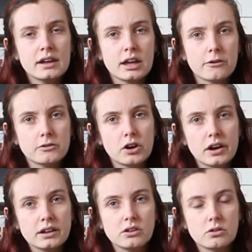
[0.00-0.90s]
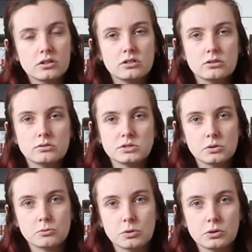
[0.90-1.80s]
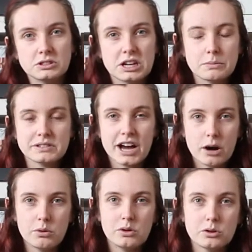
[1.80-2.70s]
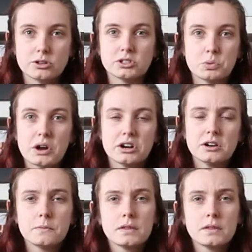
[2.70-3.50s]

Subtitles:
If not, you could use a rolled up towel or sweater.